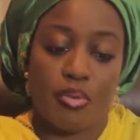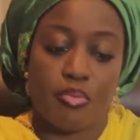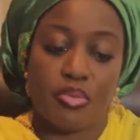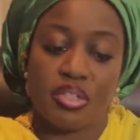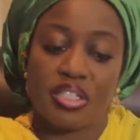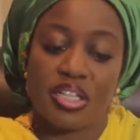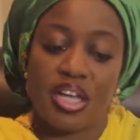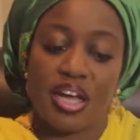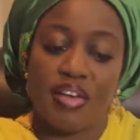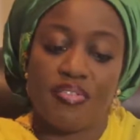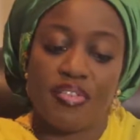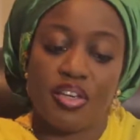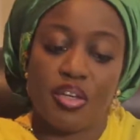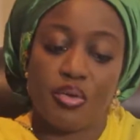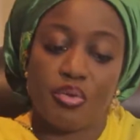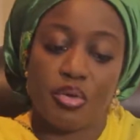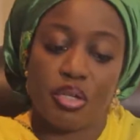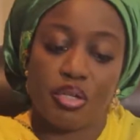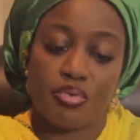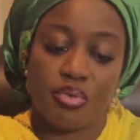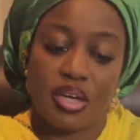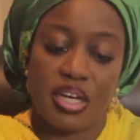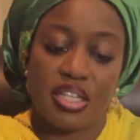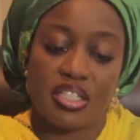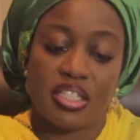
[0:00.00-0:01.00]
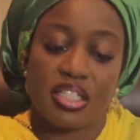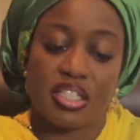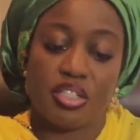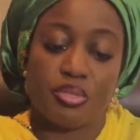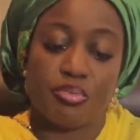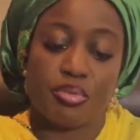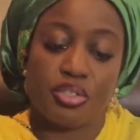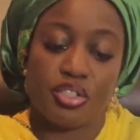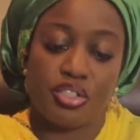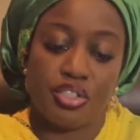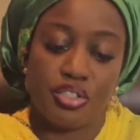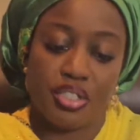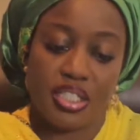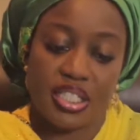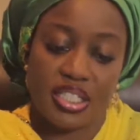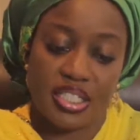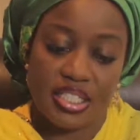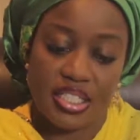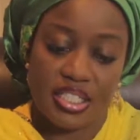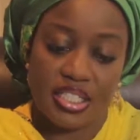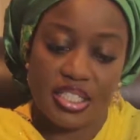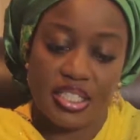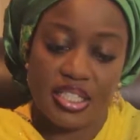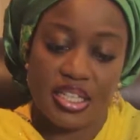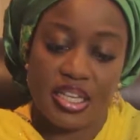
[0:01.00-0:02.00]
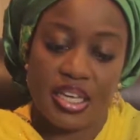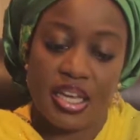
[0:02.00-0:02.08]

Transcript: must have equal rights and opportunity